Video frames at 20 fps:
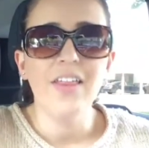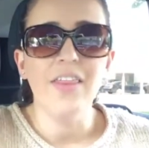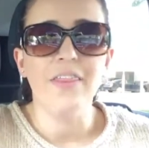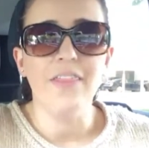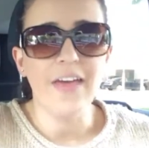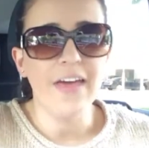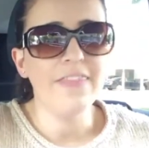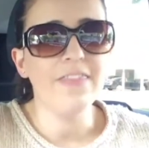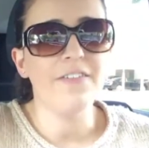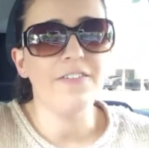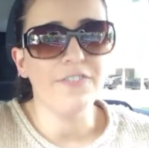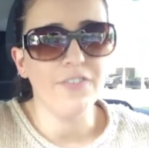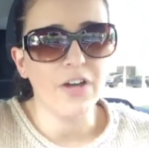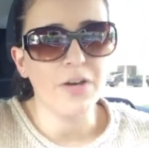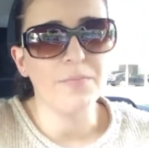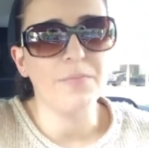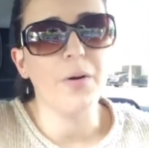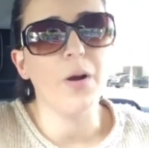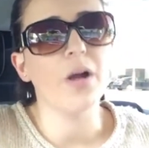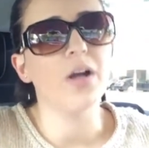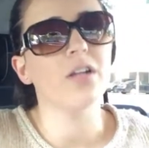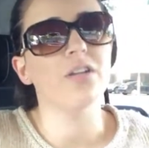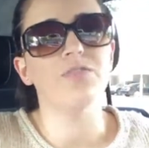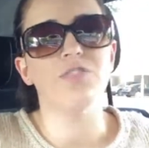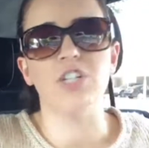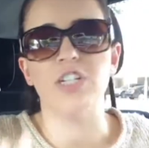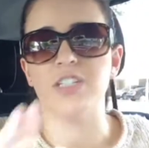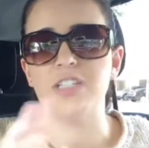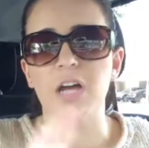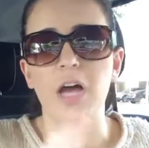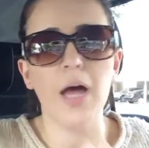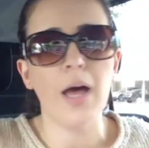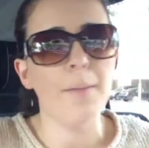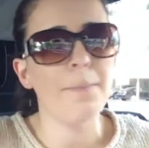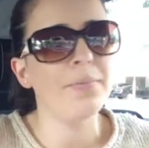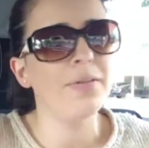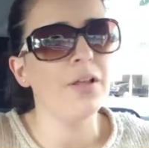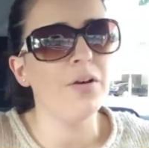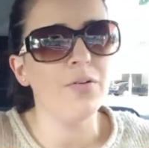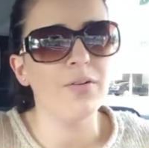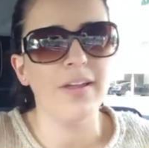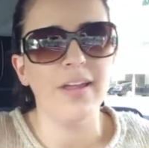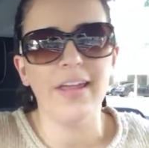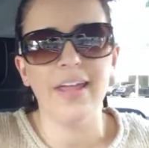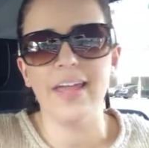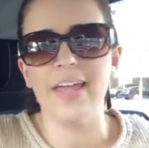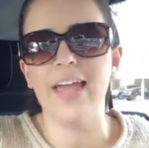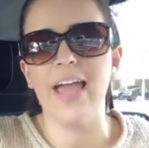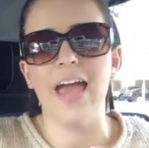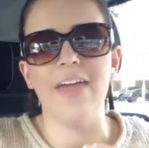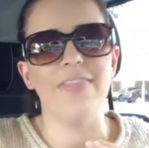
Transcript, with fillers: then the fun part of just uploading it